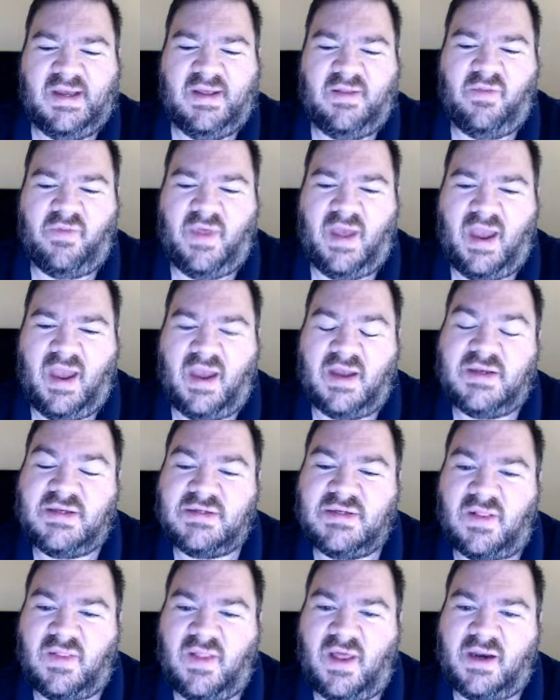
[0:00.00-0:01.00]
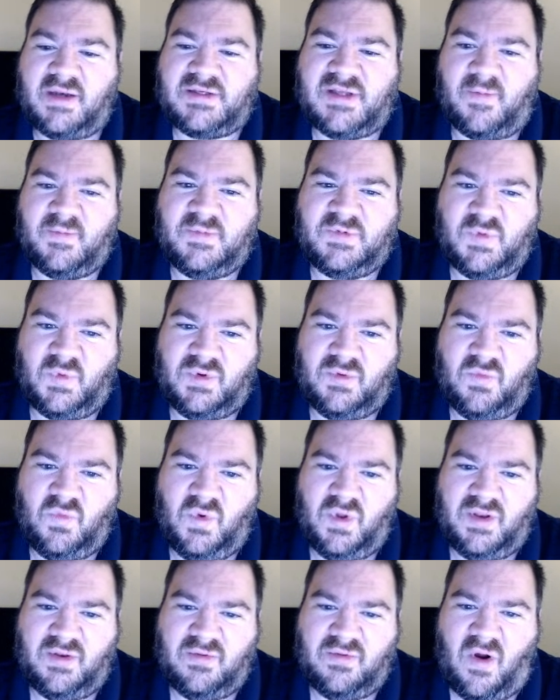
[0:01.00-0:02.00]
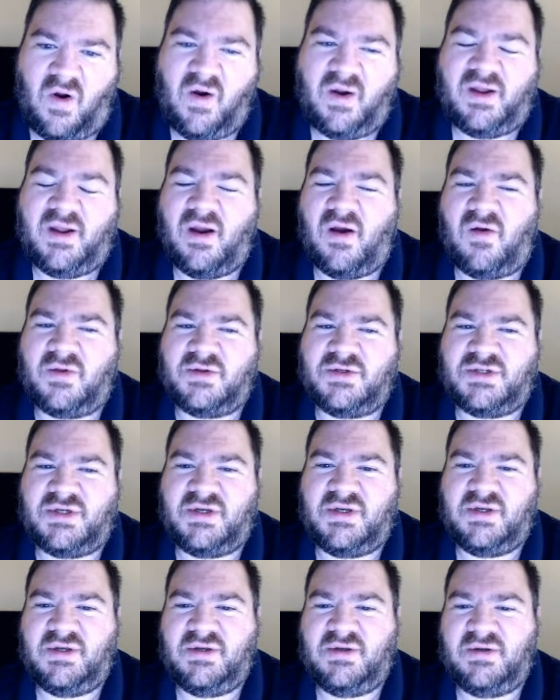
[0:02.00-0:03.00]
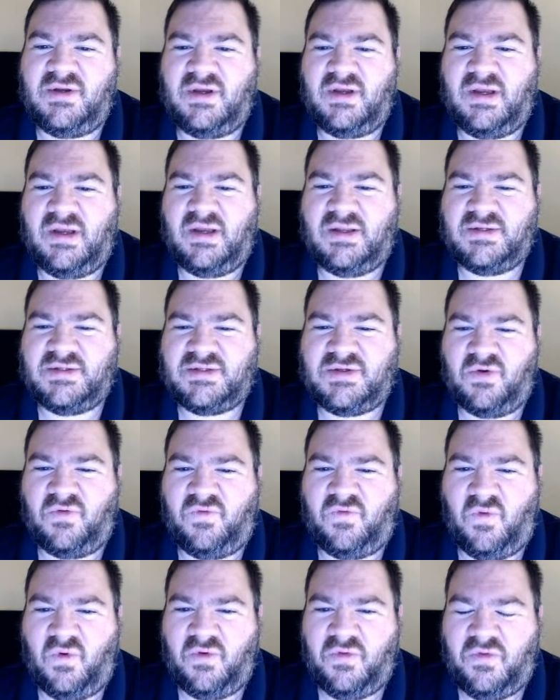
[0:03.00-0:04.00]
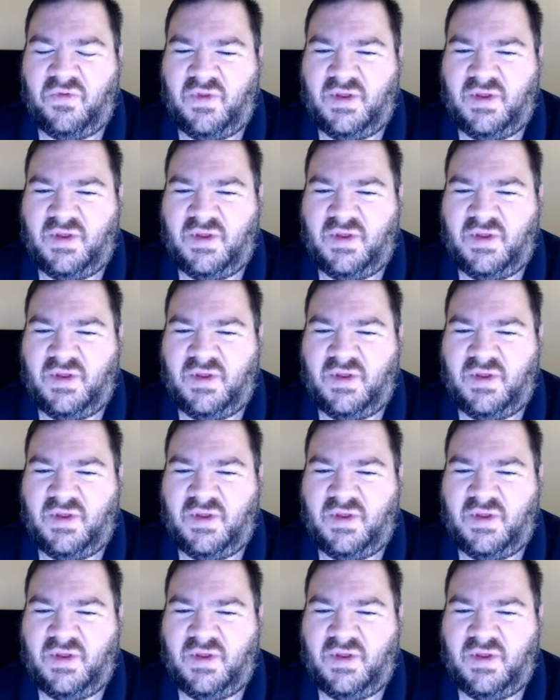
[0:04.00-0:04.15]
That a lot of times when archaeology and so forth,